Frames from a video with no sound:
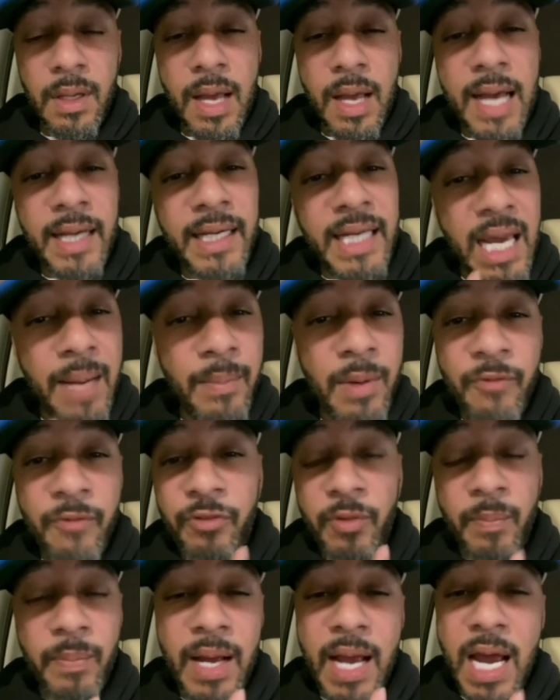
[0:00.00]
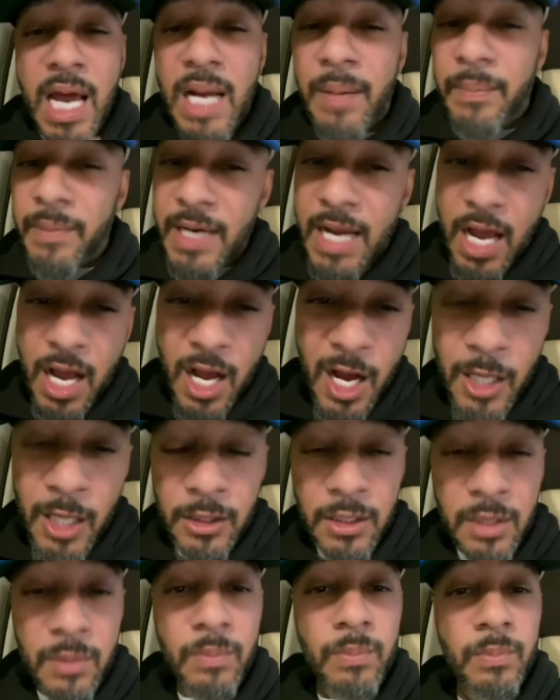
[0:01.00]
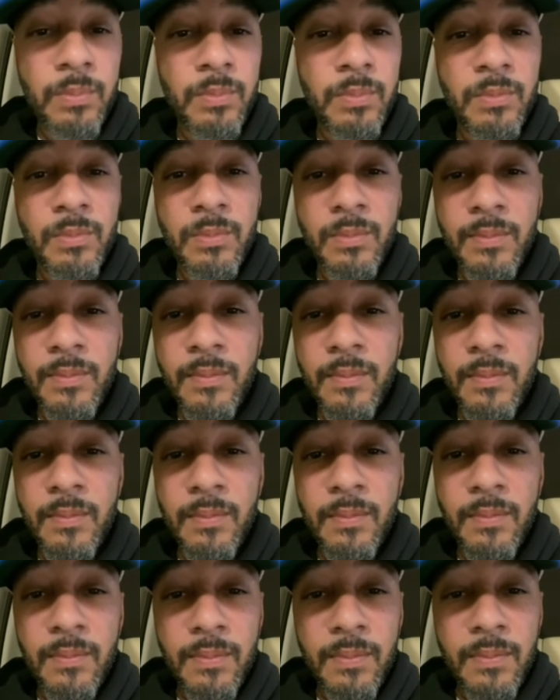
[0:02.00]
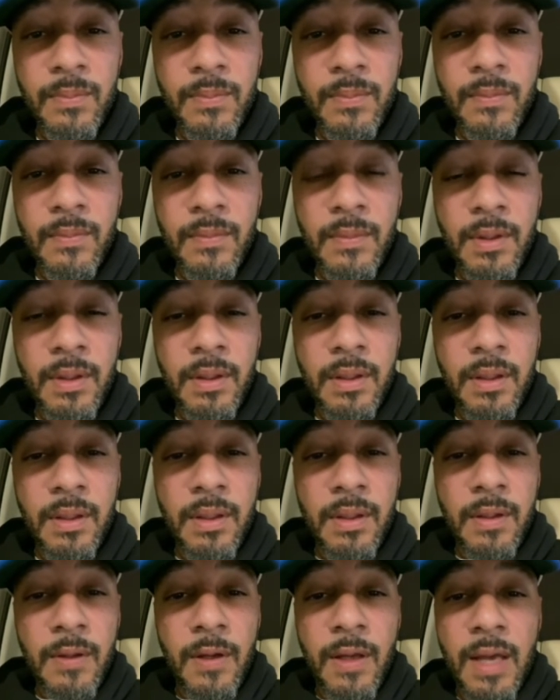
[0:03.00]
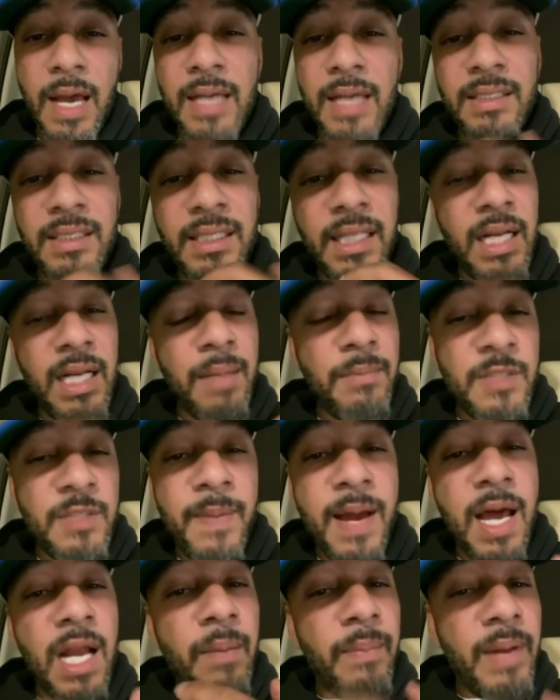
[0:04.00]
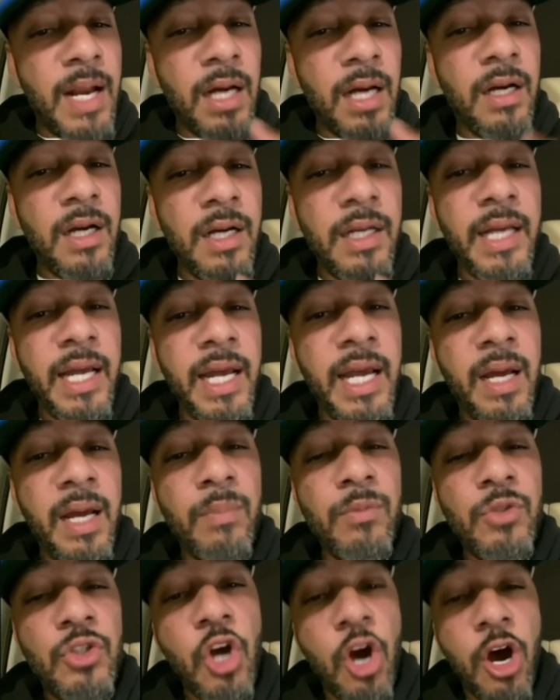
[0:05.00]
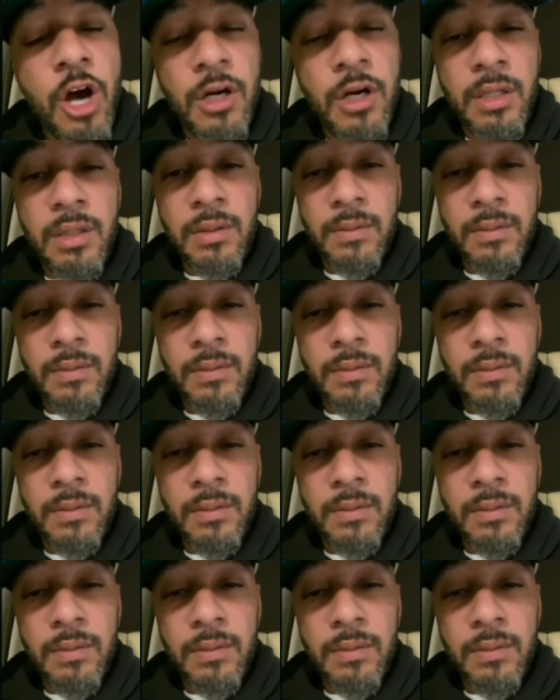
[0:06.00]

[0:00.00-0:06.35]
I came up from behind him and I hugged him. I seen him smiling, but I couldn't hear him talk.